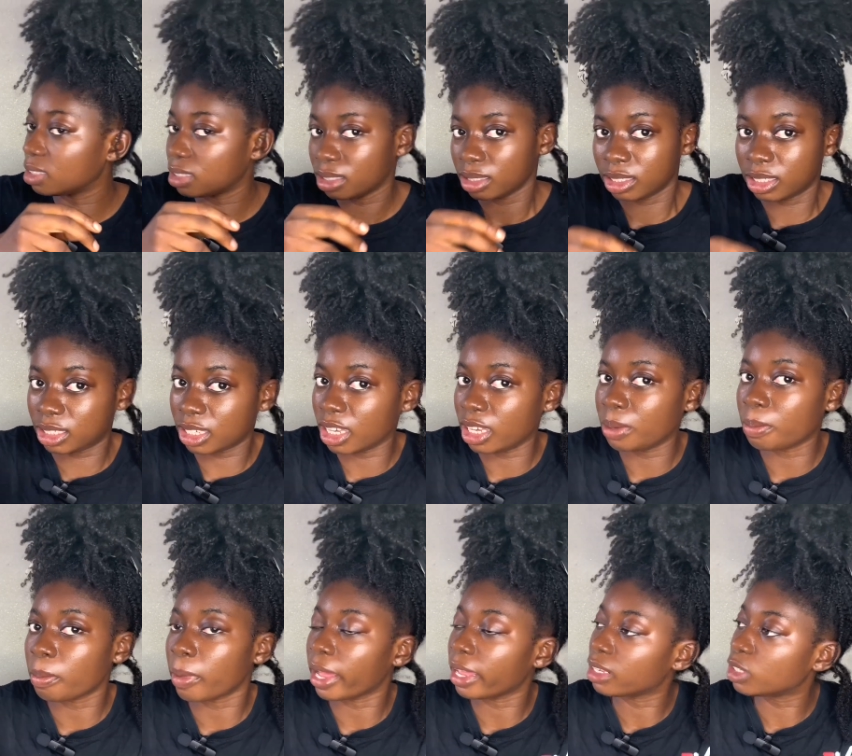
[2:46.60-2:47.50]
see,
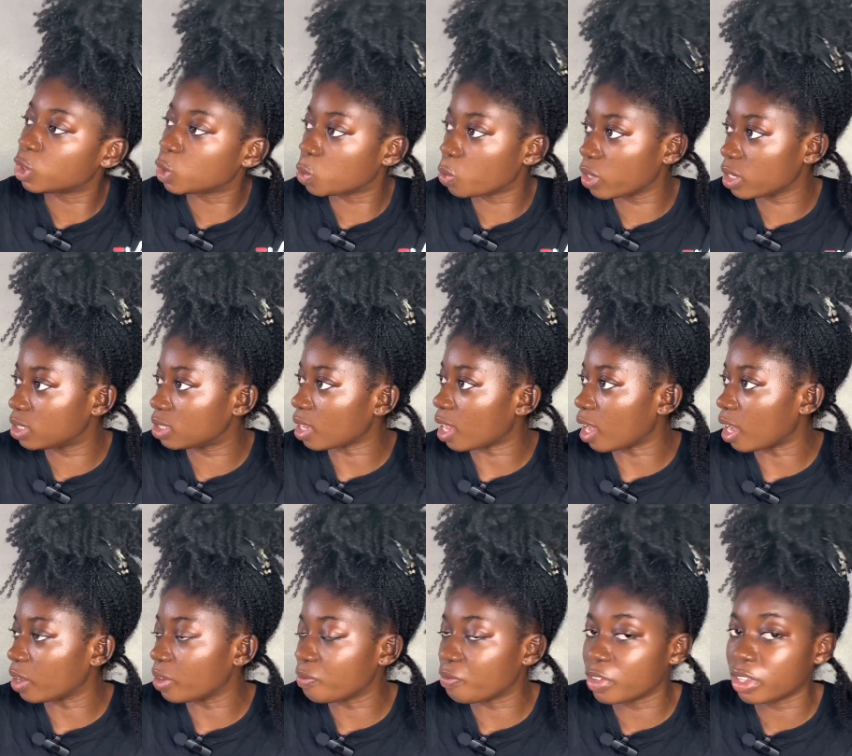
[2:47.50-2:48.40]
my twists are
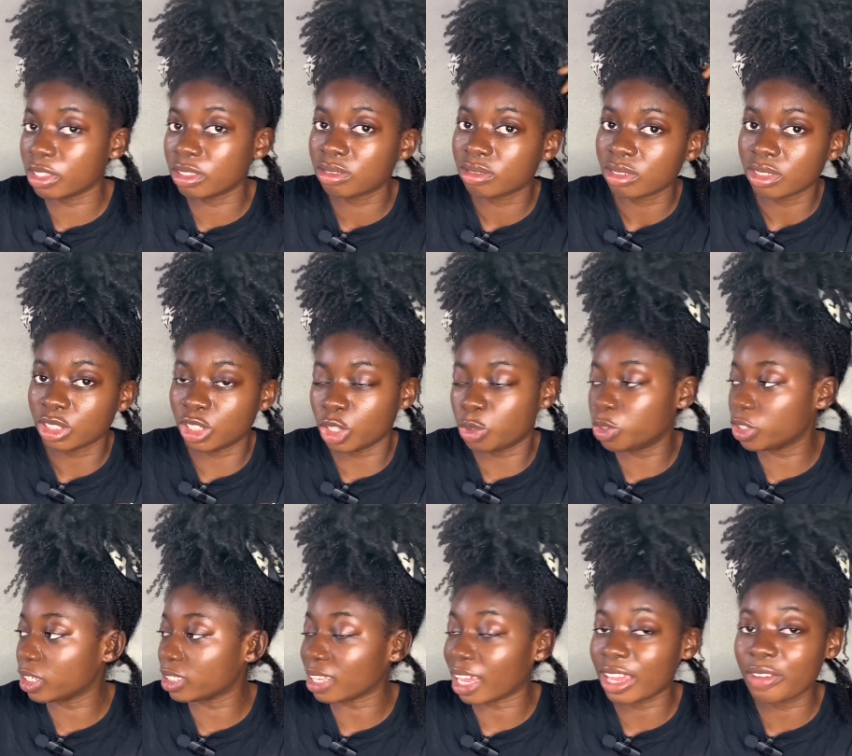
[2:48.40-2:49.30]
the
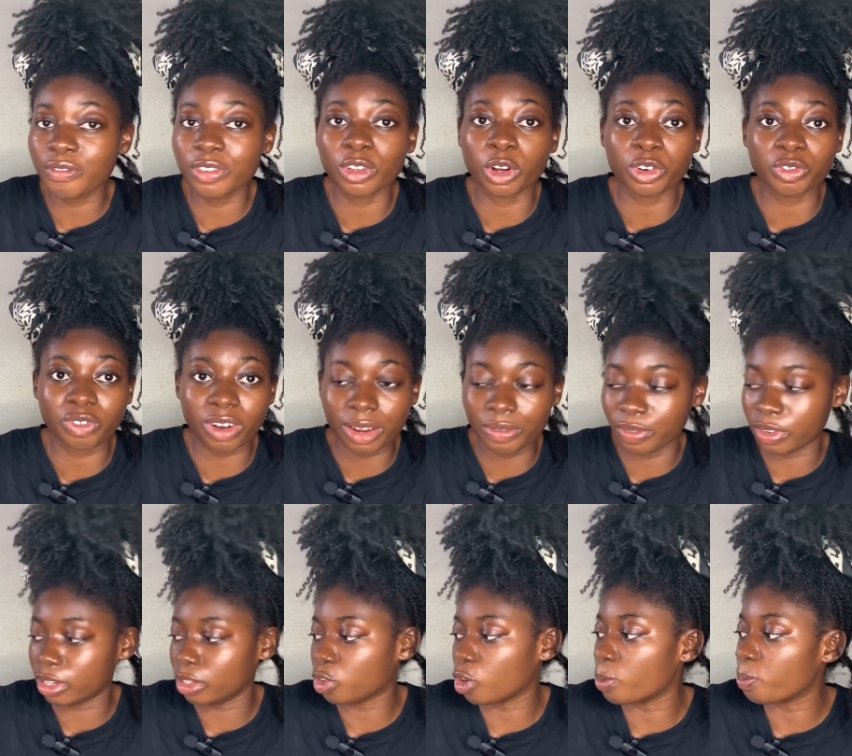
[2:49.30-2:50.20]
twisters are even
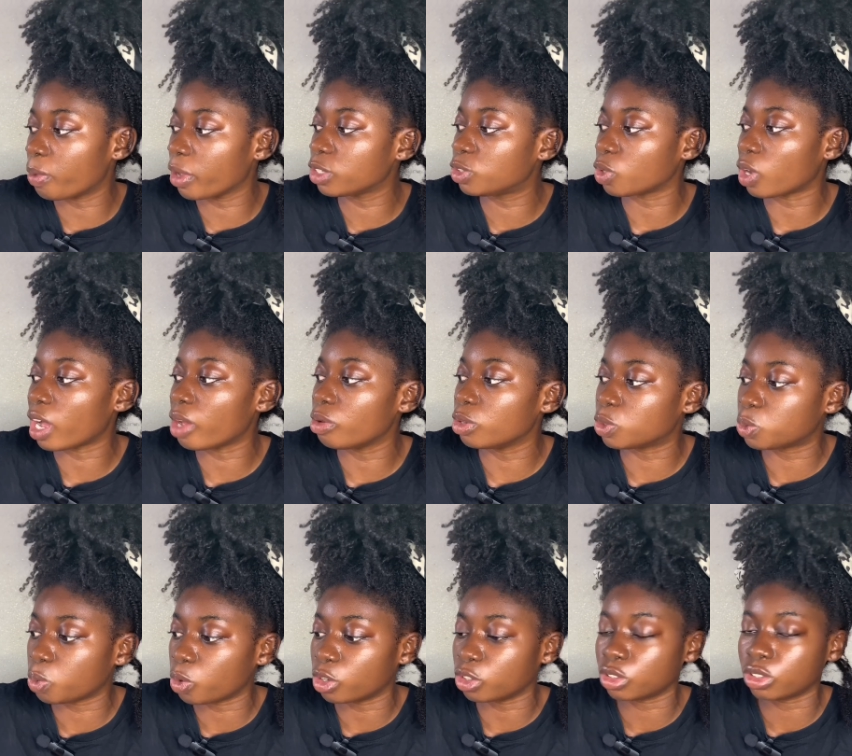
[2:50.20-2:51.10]
unraveling compared to how it
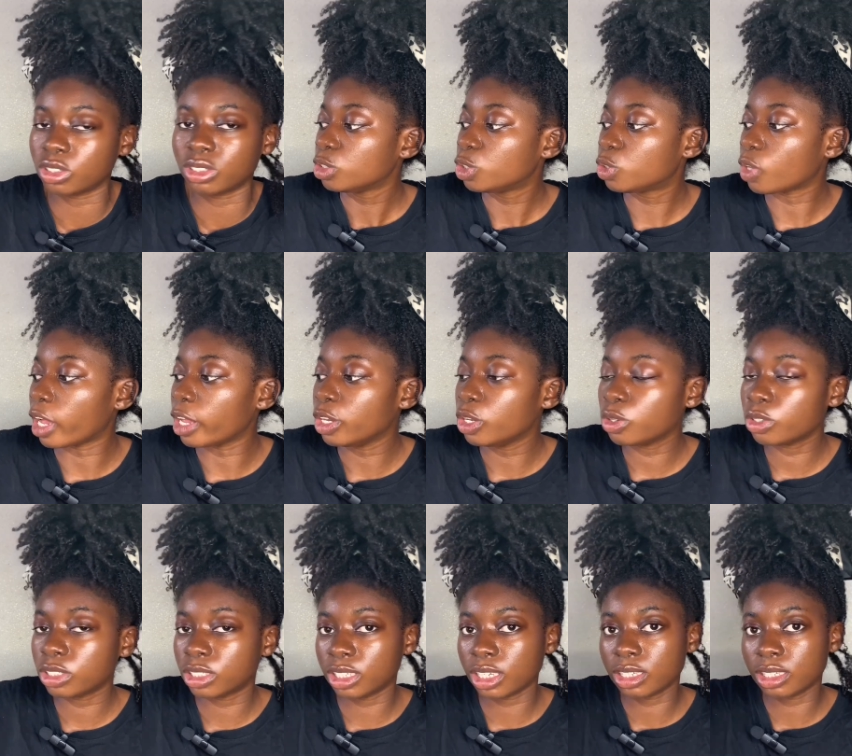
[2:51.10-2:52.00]
was. So I
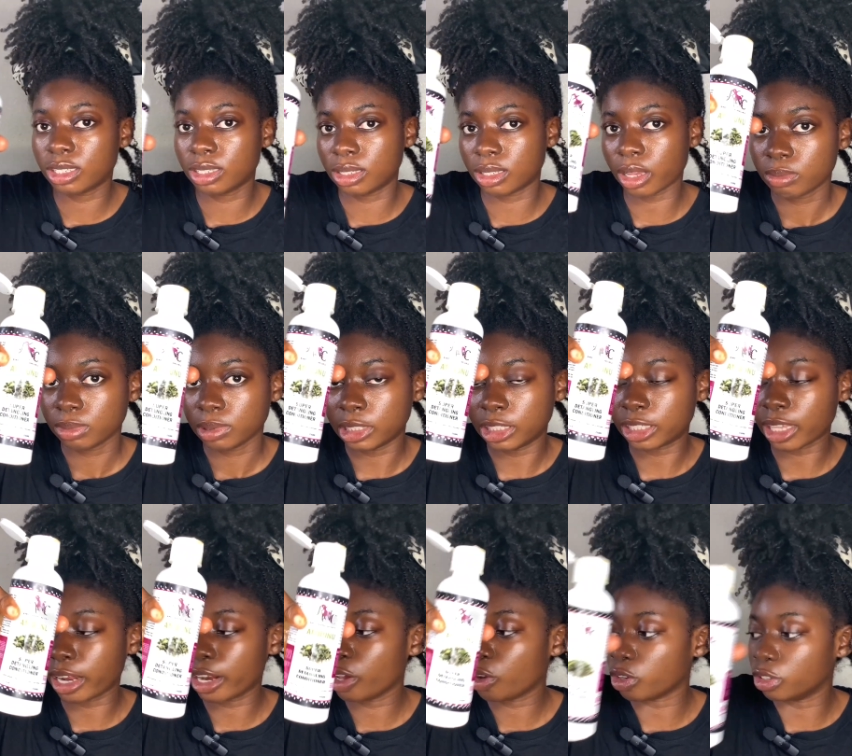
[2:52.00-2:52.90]
use this
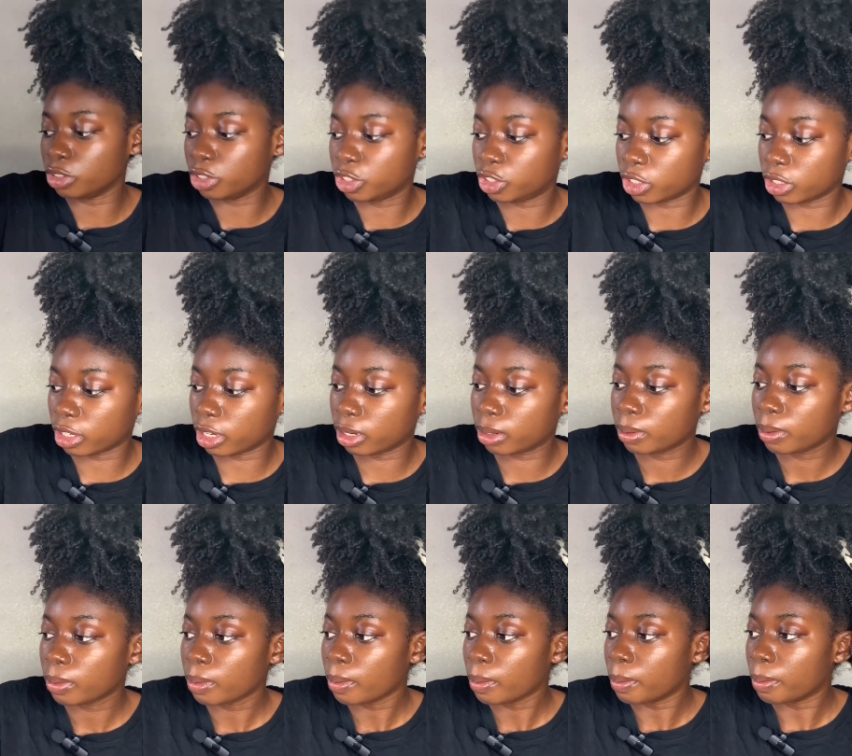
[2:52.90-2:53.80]
detangling conditioner,
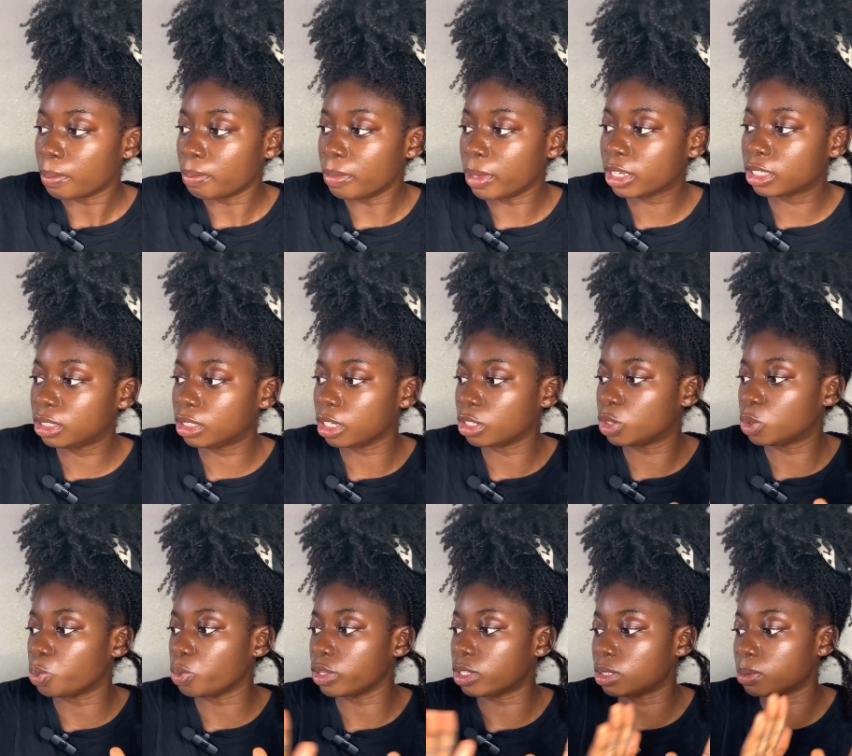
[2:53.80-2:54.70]
mix it
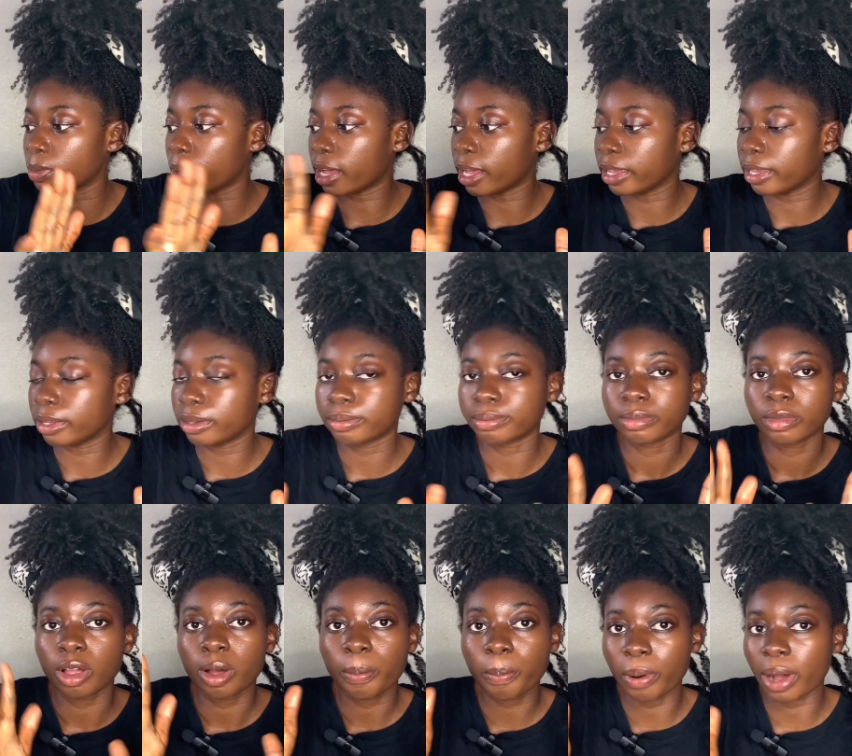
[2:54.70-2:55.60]
with my
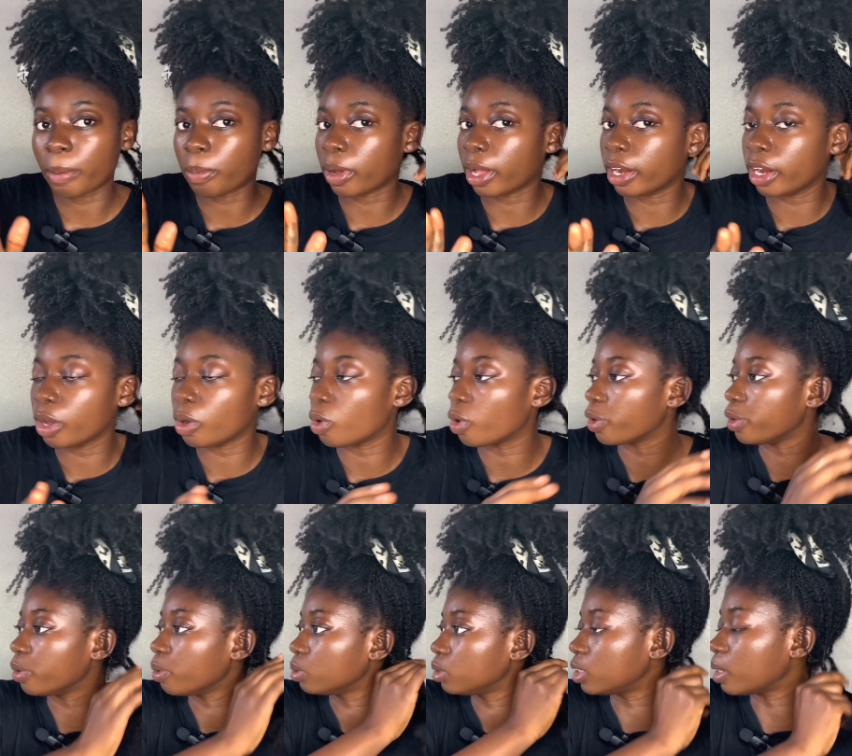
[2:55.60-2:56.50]
palm kernel
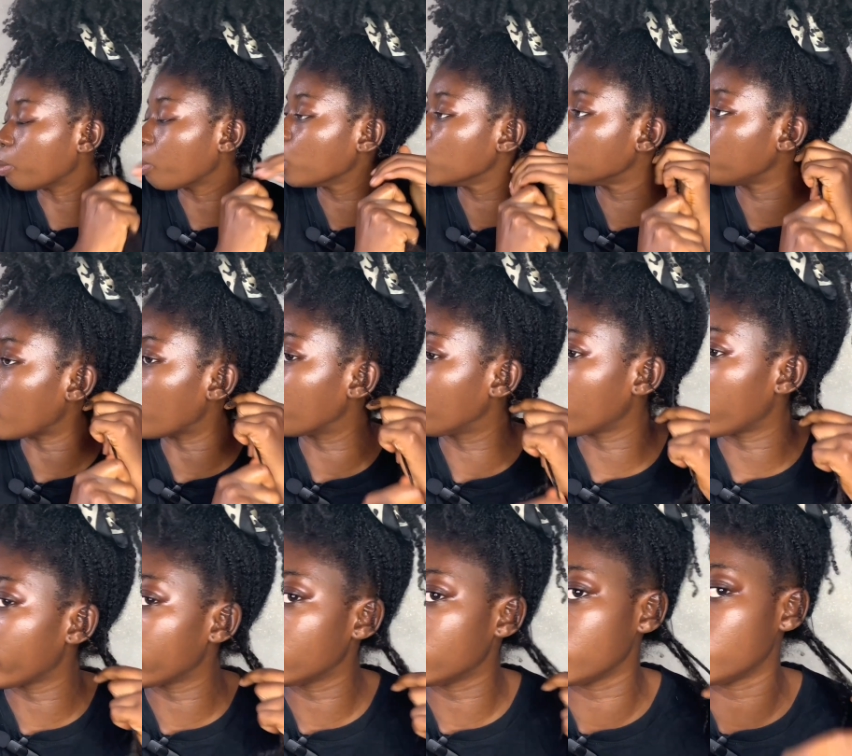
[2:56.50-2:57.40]
oil. Then I'm going to be
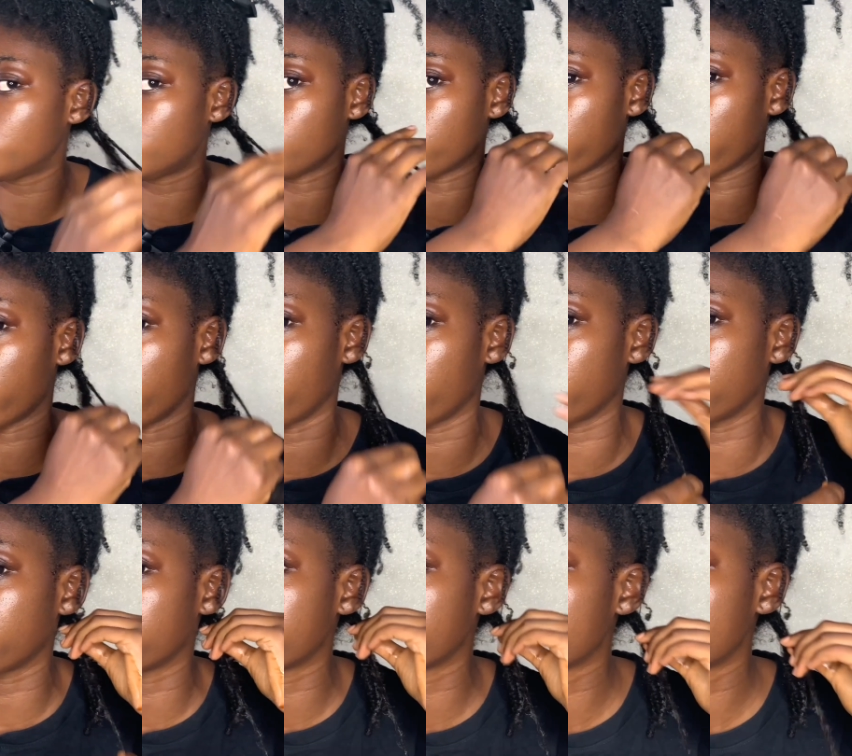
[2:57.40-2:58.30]
applying it to my
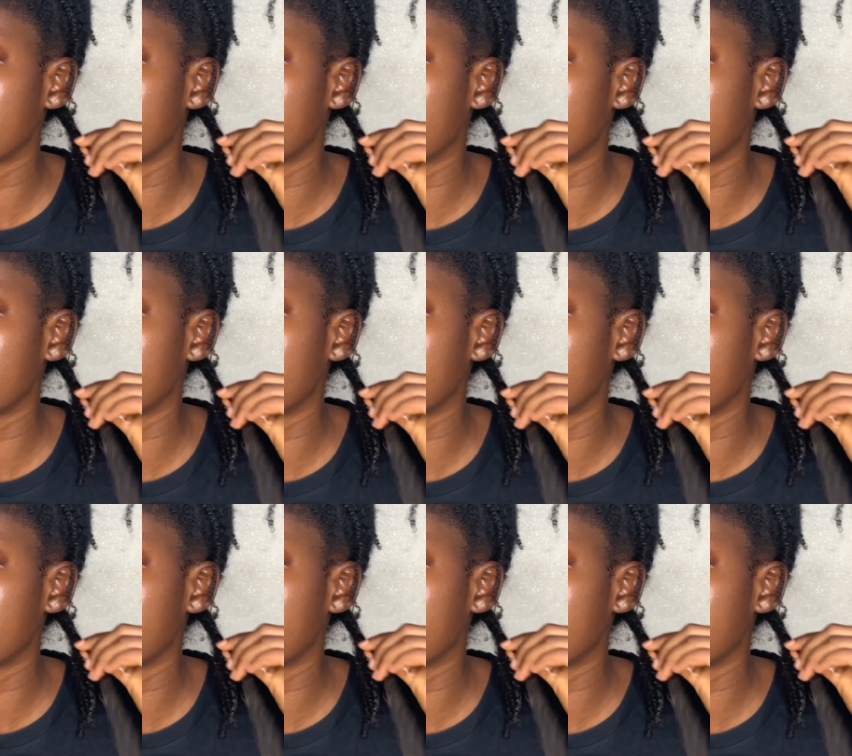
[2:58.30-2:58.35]
hair.